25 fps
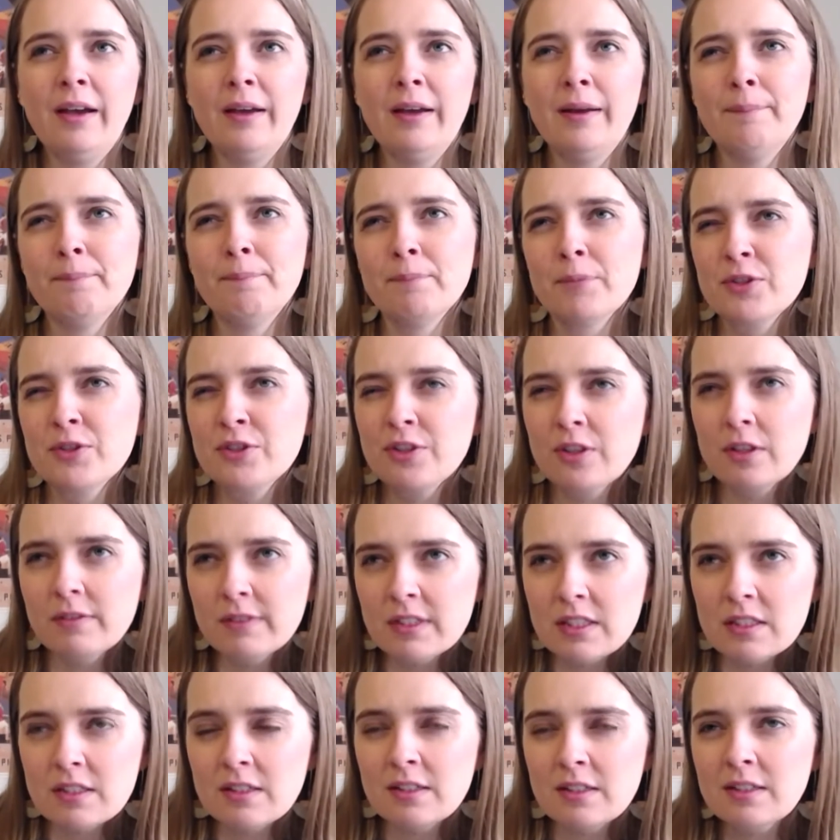
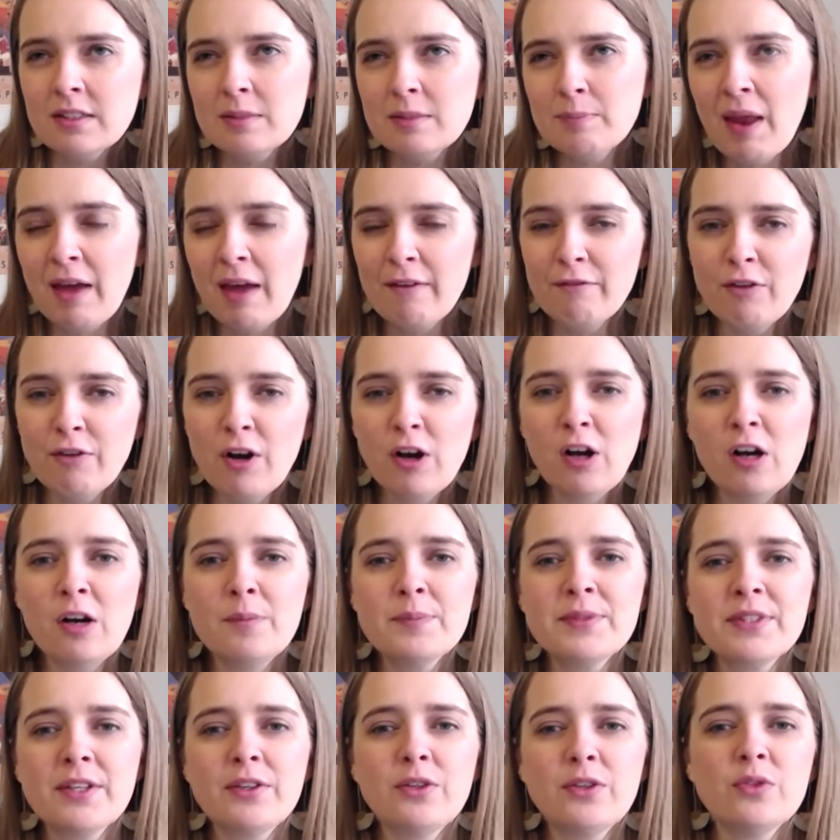services,
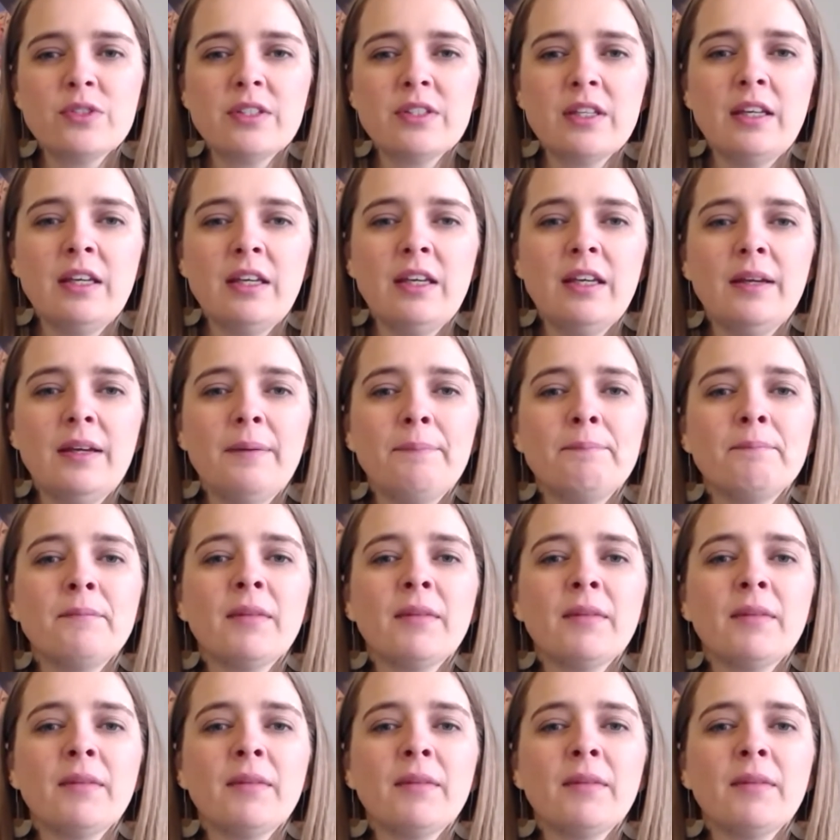platforms that you see.